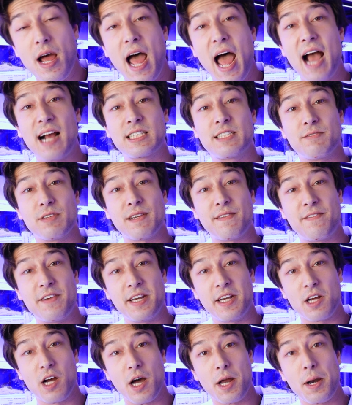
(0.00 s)
actively
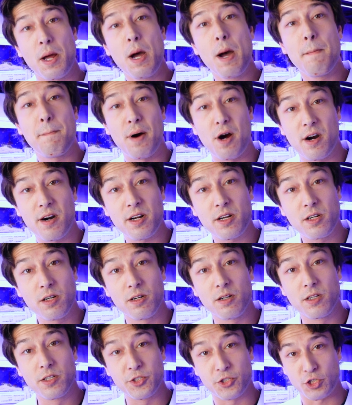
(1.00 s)
feeding on
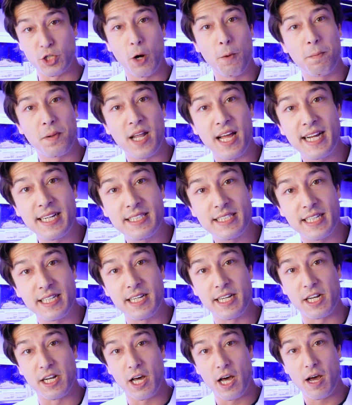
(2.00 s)
particles,
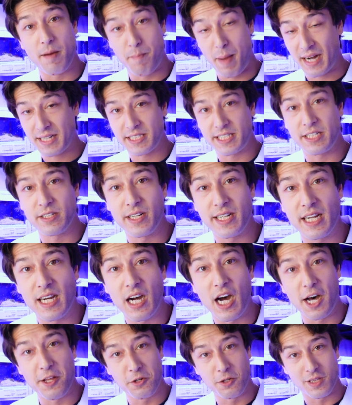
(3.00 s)
zooplankton, and
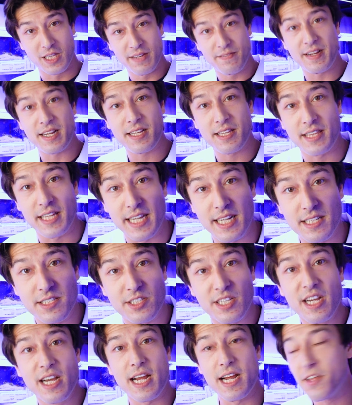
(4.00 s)
bacteria, other living
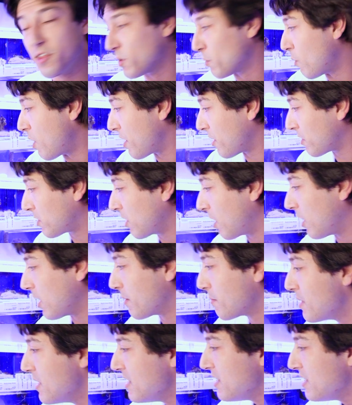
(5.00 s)
things in the water column.